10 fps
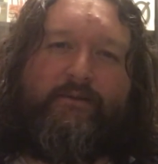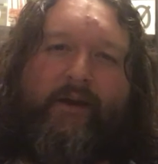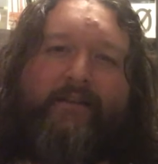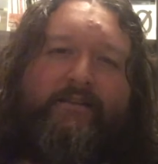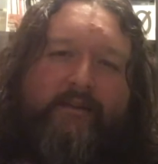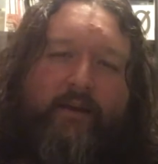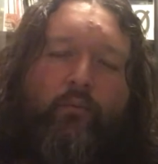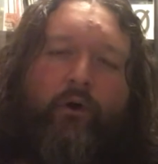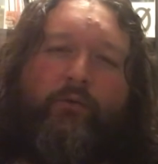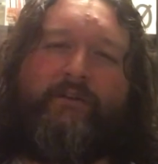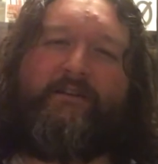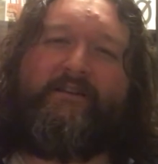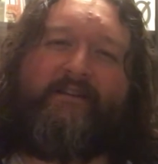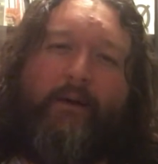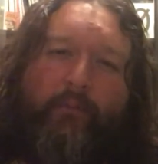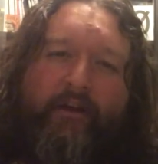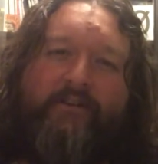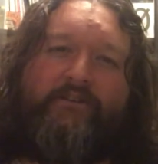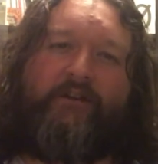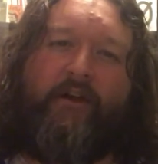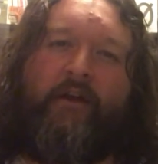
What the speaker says: we had scene 1 which established